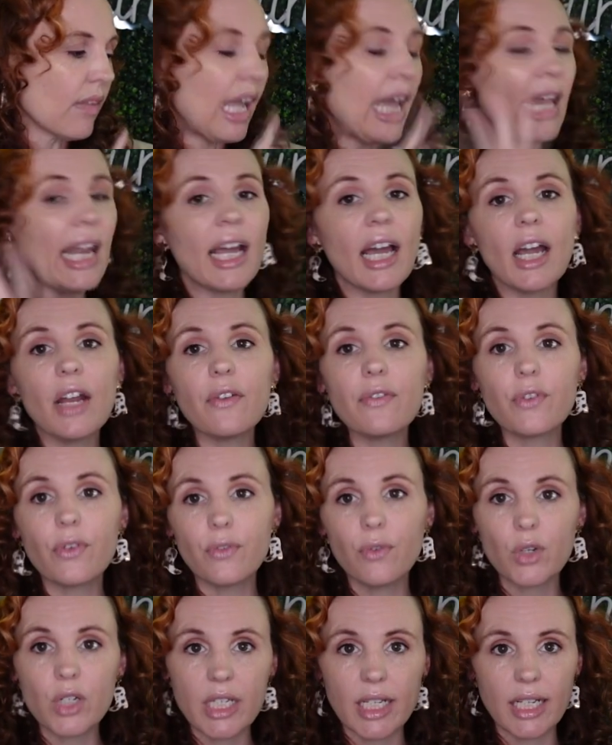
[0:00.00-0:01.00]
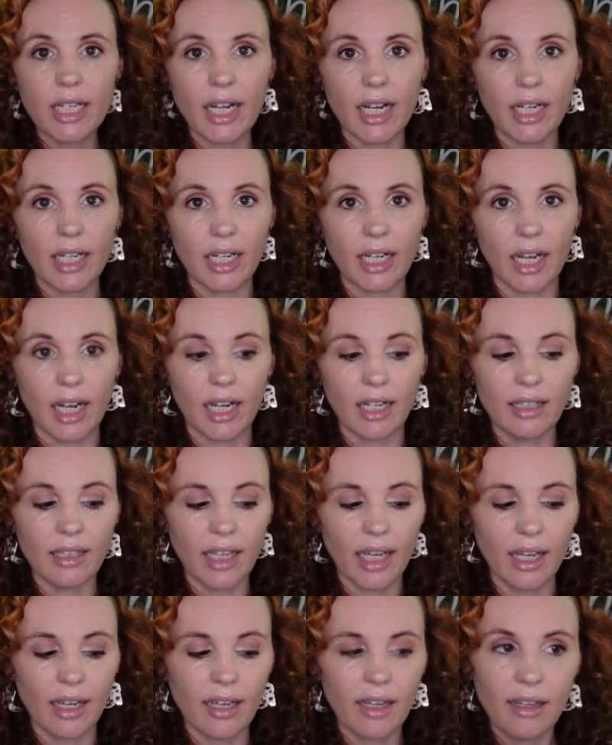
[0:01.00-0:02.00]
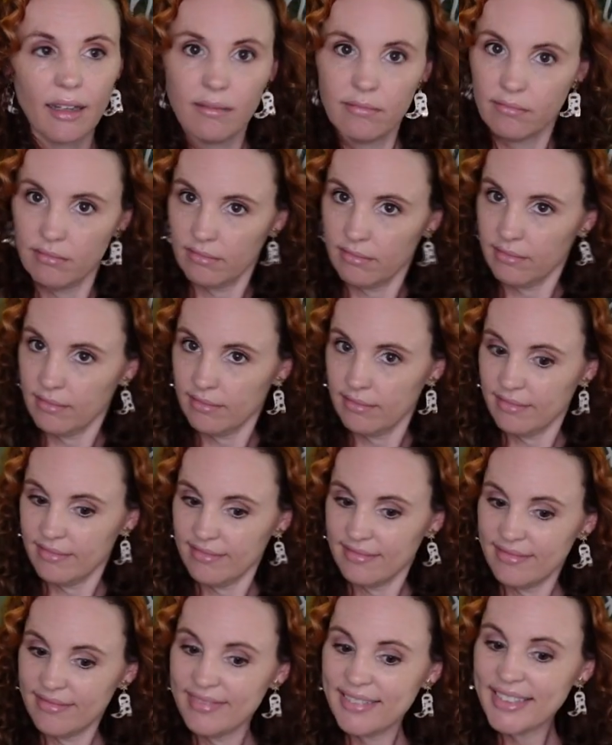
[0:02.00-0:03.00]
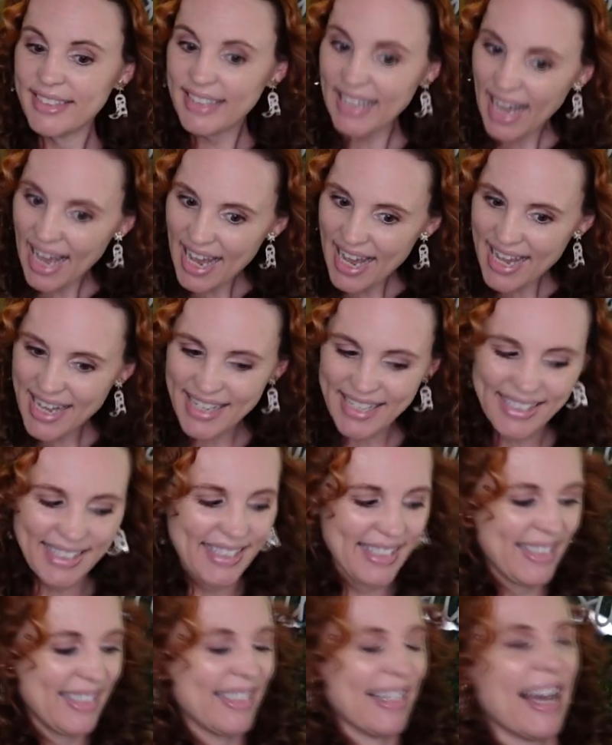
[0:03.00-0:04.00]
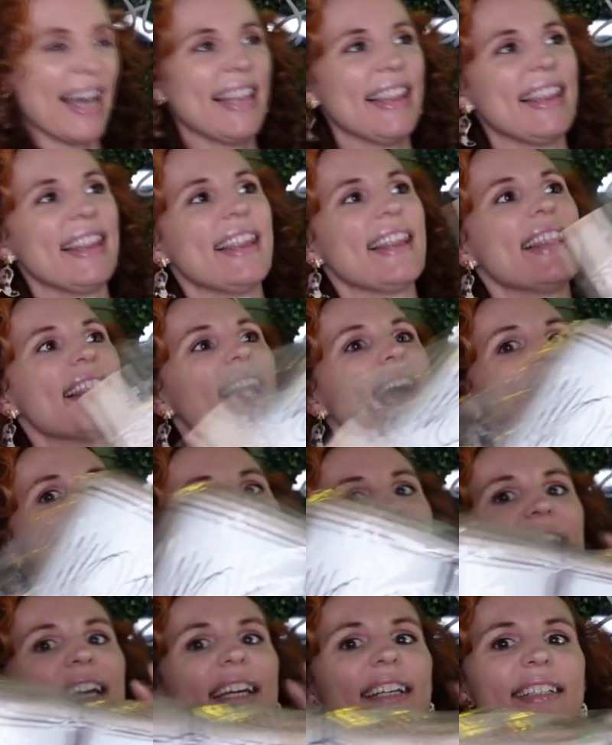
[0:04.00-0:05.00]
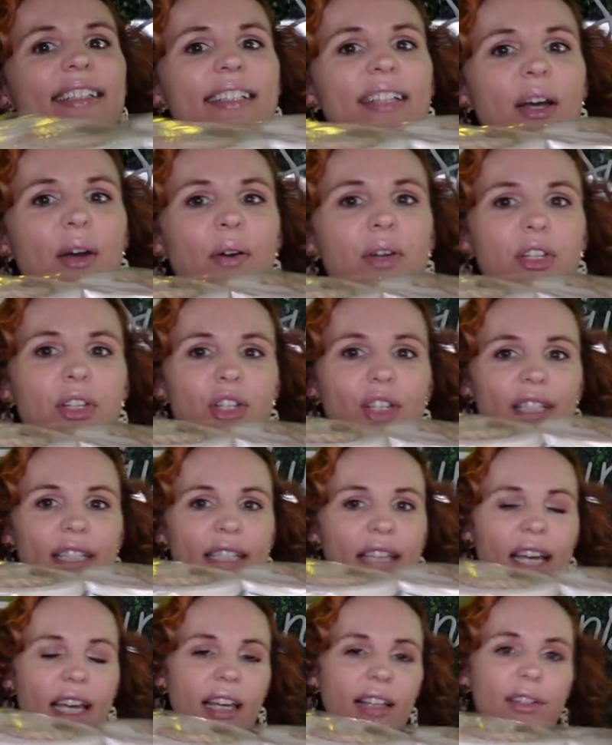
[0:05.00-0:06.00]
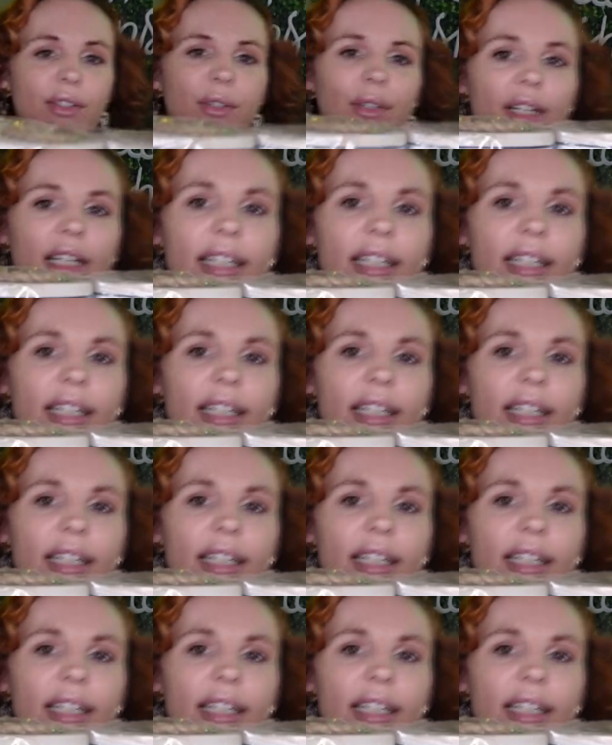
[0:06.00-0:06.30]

And I got it for $14.99. Like, Yes, I love it. So it's just like a little